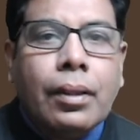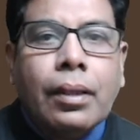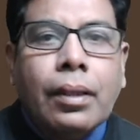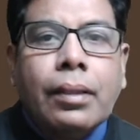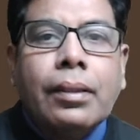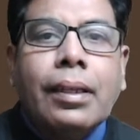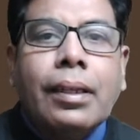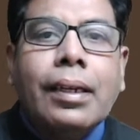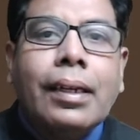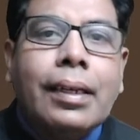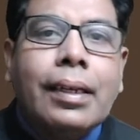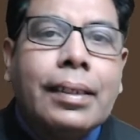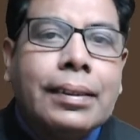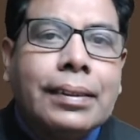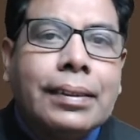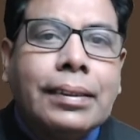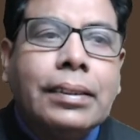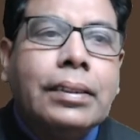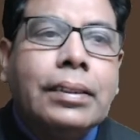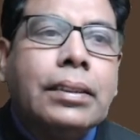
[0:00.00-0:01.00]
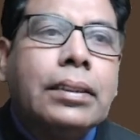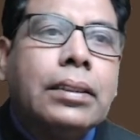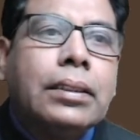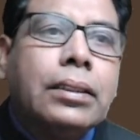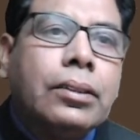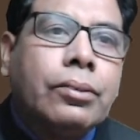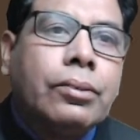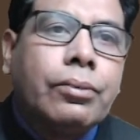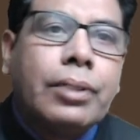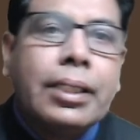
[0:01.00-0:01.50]
Then let us see the
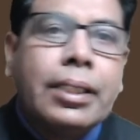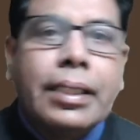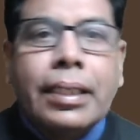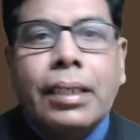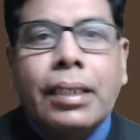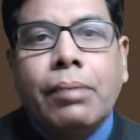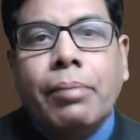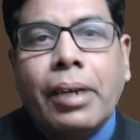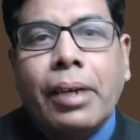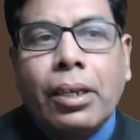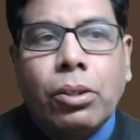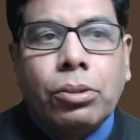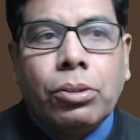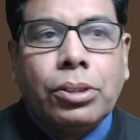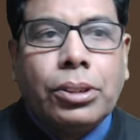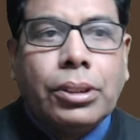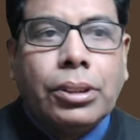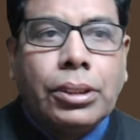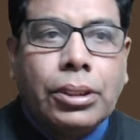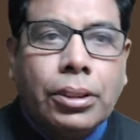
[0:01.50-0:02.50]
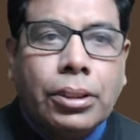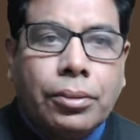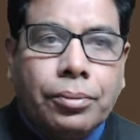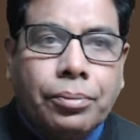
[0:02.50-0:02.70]
vertical macro instruction.